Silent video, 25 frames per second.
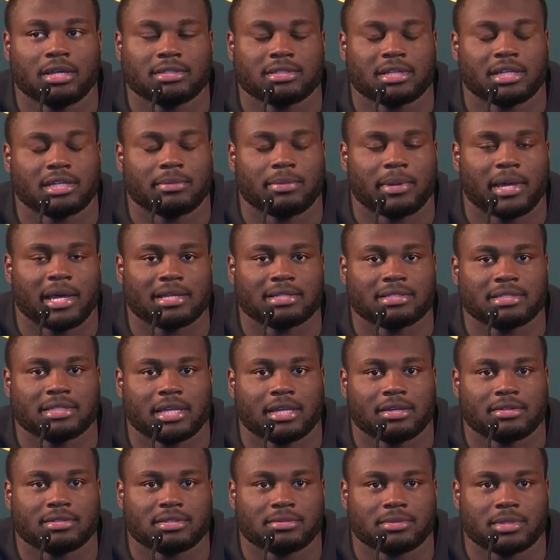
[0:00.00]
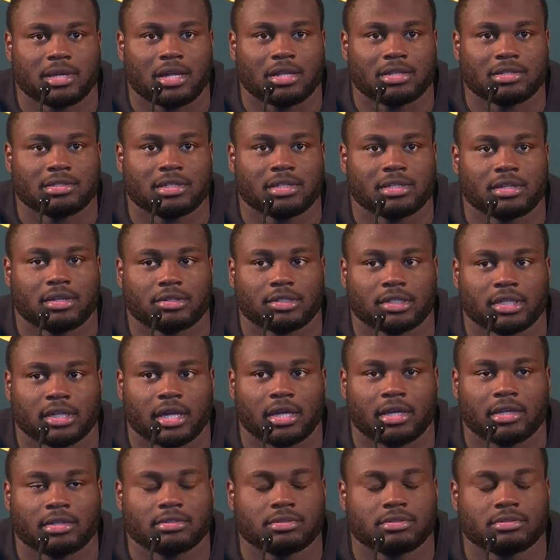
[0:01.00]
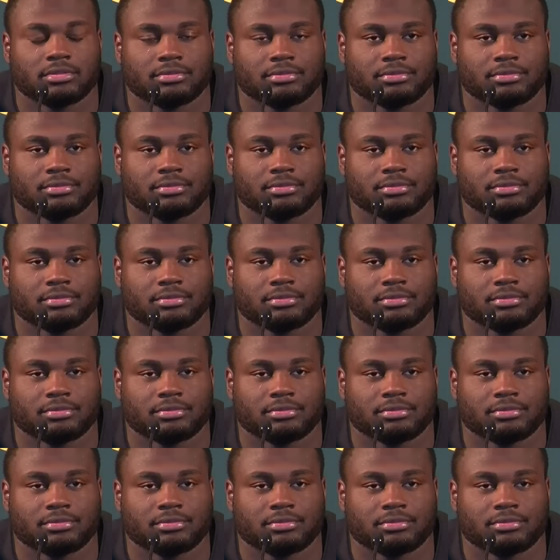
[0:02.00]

time to pass down some knowledge to the younger guys.